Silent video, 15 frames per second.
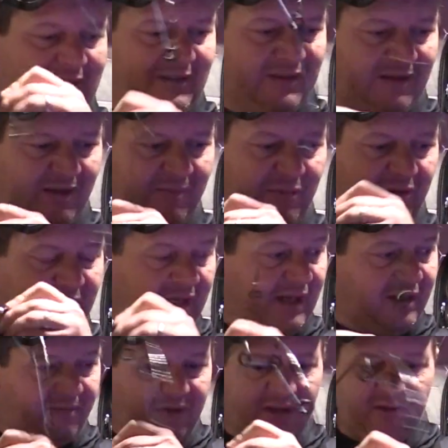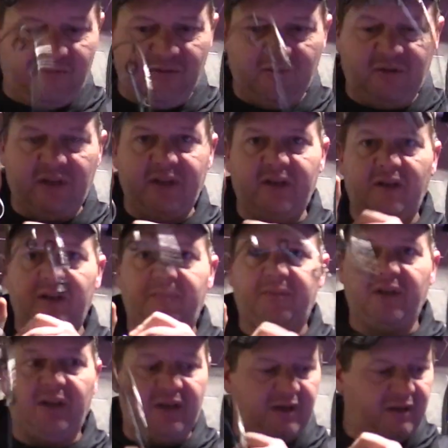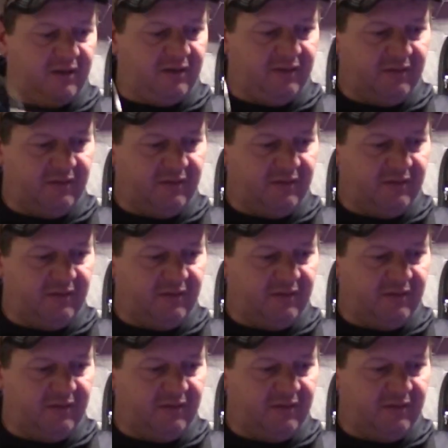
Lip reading: Sorry about that. I'm getting rudely interrupted here.